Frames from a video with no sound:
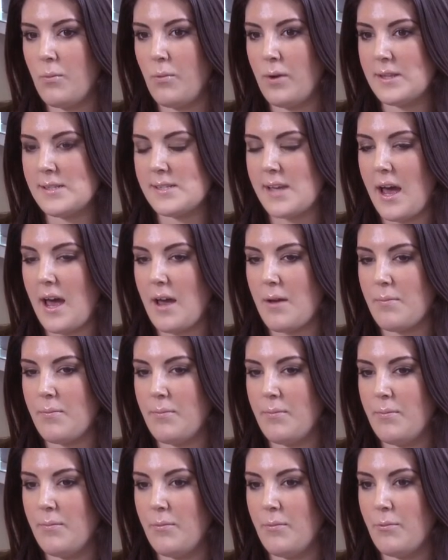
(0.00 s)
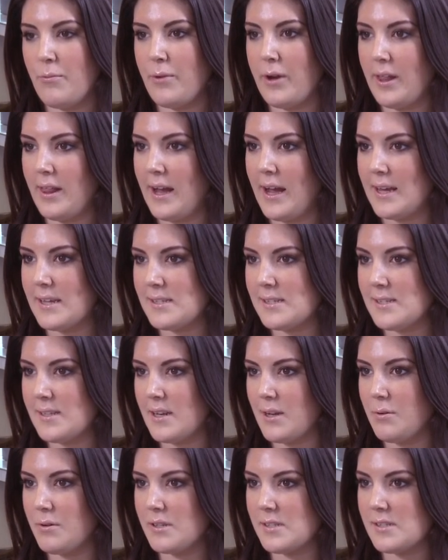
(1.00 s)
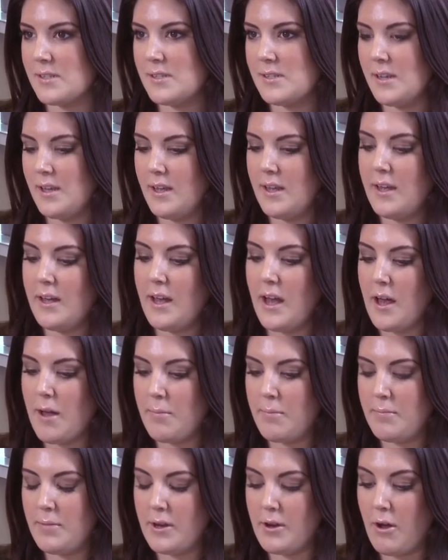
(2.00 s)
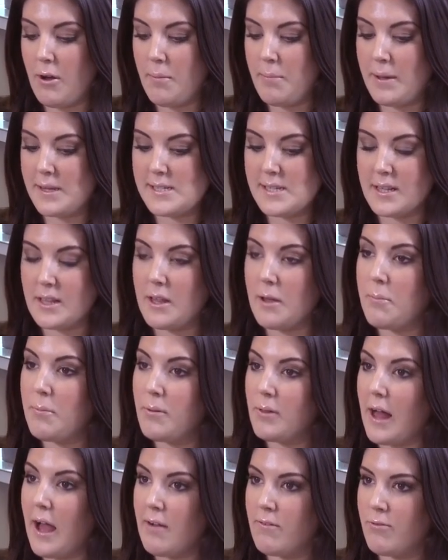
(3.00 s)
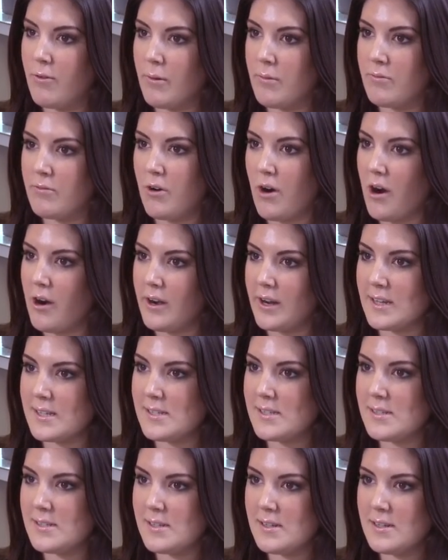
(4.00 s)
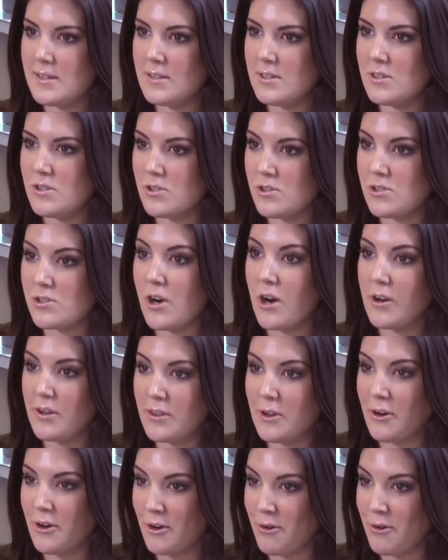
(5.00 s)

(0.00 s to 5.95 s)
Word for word: once I realized that it was, a, uh, you know, basically a platform for artists to start their